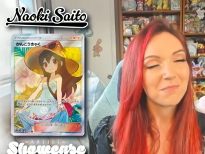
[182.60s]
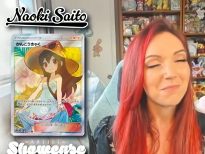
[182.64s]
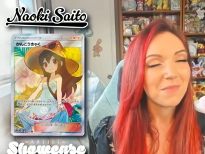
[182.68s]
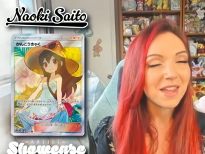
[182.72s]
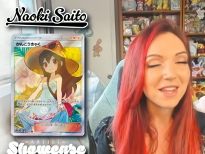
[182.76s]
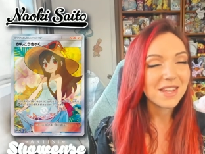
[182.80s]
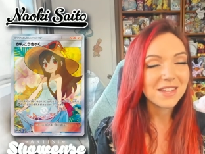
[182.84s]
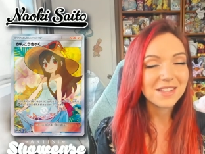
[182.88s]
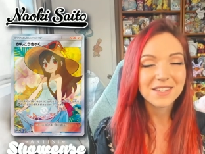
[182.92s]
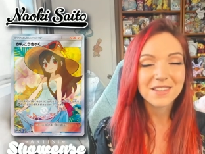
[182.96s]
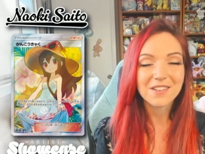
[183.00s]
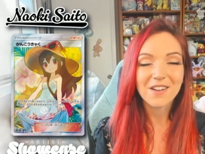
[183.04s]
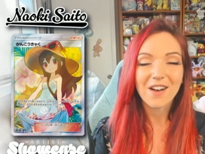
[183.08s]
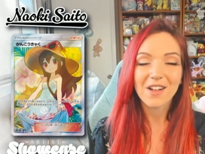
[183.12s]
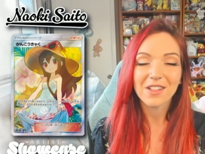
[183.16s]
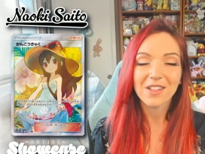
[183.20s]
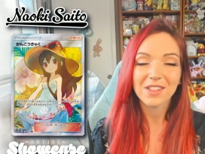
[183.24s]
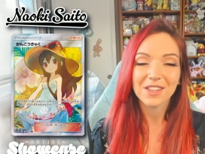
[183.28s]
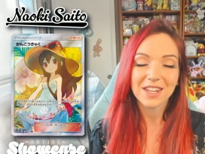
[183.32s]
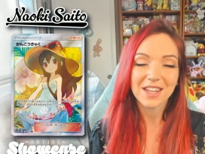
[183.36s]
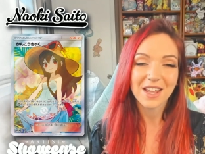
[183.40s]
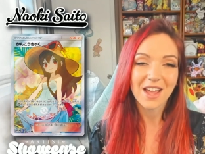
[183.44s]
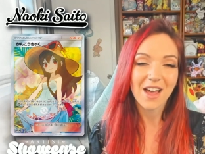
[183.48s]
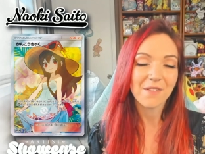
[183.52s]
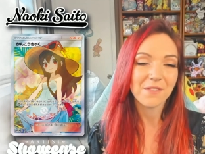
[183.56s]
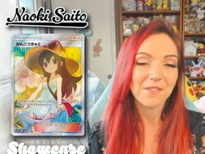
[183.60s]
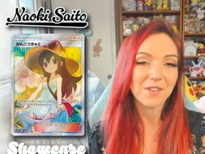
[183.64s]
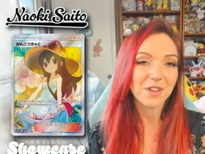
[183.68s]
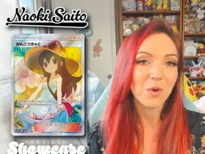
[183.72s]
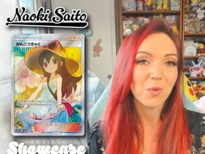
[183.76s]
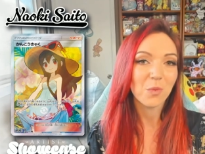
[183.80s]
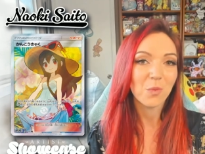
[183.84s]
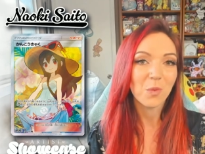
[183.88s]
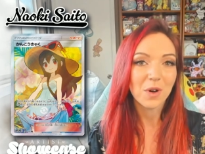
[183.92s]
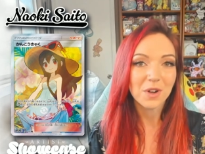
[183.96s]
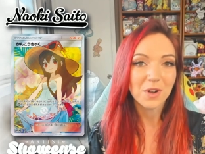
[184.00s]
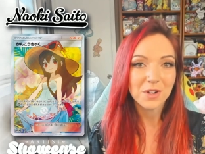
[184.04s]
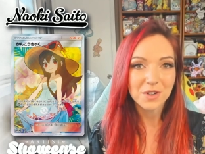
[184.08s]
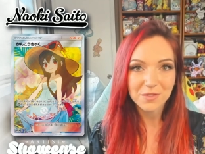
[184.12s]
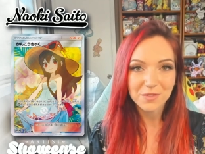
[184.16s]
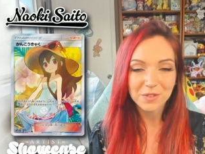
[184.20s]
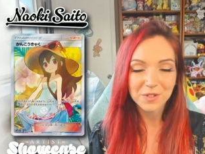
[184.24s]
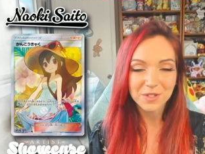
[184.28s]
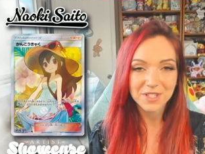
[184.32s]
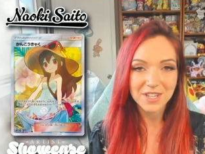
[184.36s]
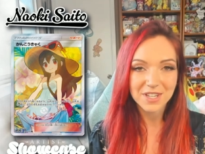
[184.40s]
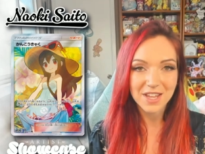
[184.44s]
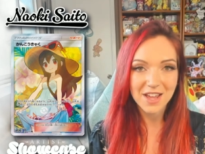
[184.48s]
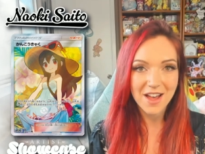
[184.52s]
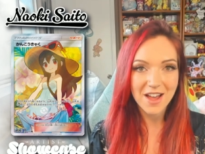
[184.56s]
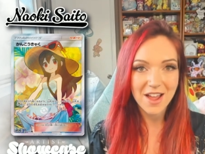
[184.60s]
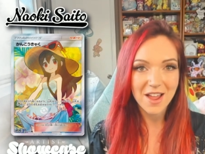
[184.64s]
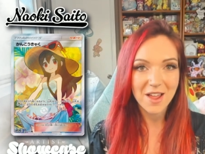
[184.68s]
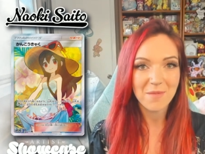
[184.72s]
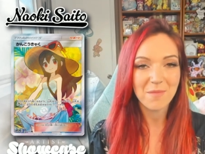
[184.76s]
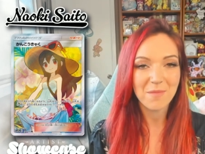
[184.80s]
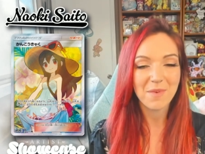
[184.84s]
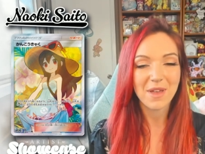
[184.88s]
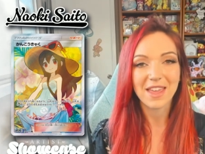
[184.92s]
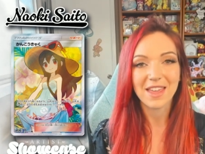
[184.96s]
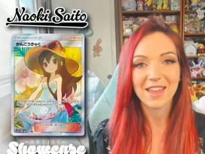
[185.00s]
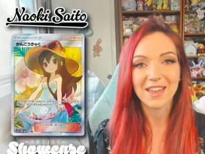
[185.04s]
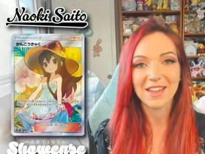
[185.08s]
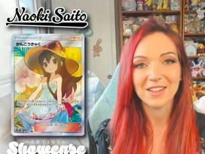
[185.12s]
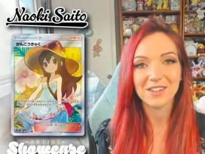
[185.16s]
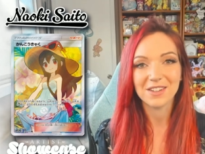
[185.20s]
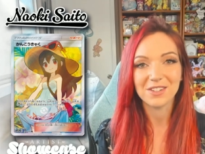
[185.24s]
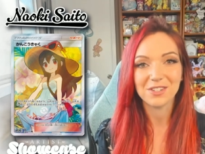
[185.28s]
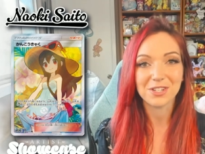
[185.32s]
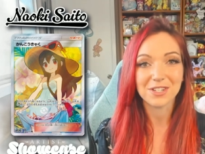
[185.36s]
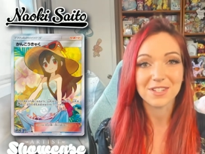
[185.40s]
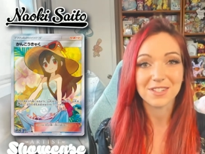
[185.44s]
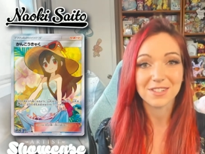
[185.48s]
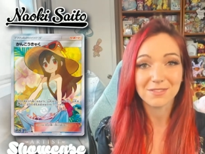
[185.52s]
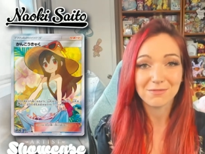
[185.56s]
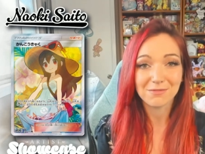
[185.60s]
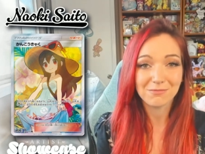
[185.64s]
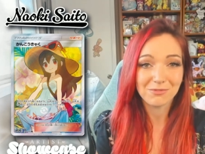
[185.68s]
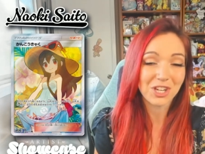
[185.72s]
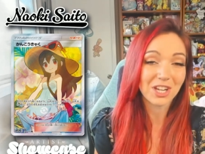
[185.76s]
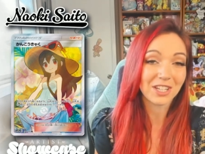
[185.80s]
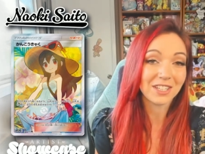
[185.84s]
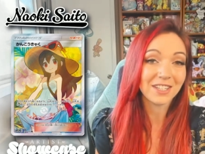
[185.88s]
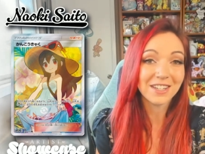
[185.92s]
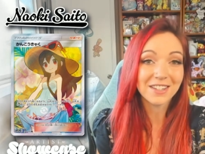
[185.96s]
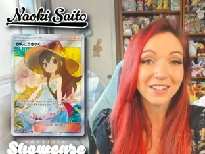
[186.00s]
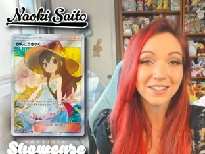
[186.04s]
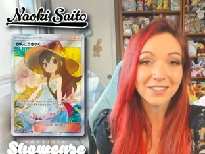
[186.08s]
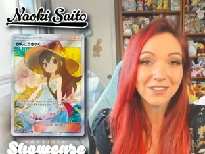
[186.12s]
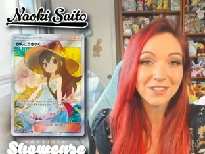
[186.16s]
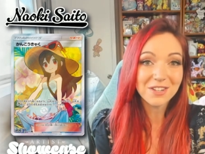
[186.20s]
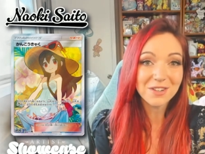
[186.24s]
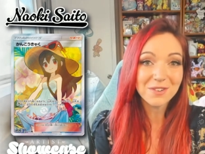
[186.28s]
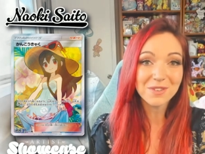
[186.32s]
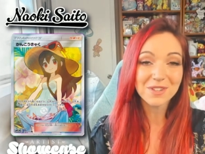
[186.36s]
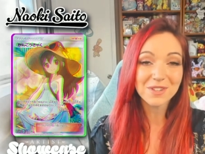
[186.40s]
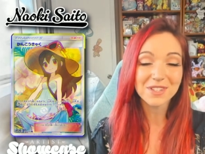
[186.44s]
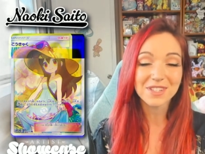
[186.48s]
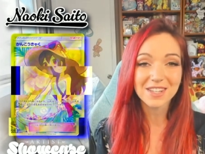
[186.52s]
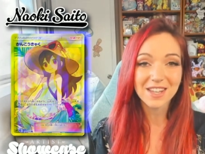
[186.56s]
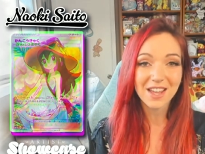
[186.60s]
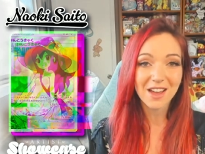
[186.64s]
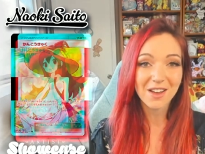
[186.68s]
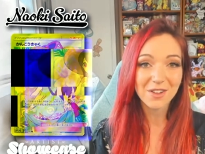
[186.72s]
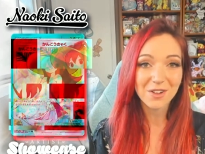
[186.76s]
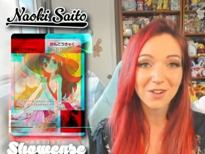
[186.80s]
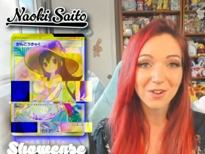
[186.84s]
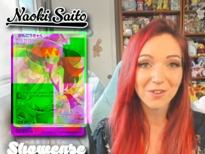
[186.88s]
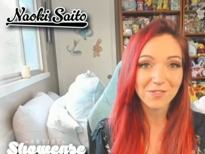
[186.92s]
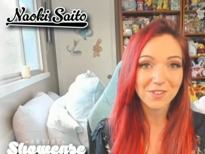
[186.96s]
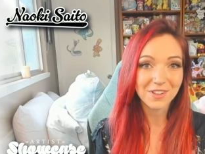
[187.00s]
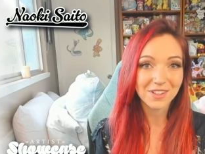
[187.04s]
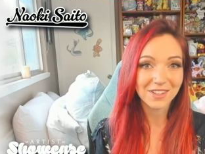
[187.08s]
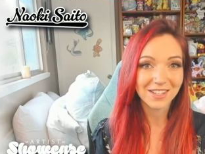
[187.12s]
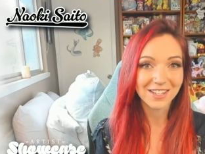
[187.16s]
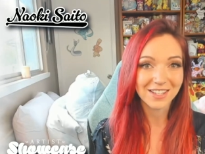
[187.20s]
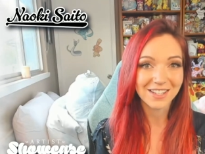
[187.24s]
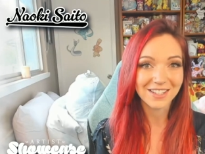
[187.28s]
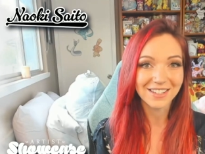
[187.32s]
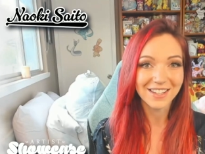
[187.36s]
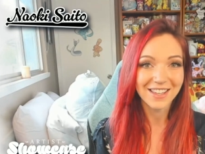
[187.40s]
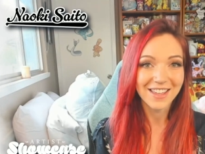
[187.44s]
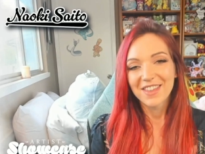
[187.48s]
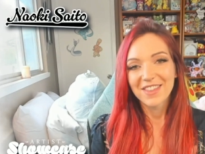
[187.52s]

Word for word: amazing holiday, having a wonderful time, and she's checking in on you to see how you're feeling.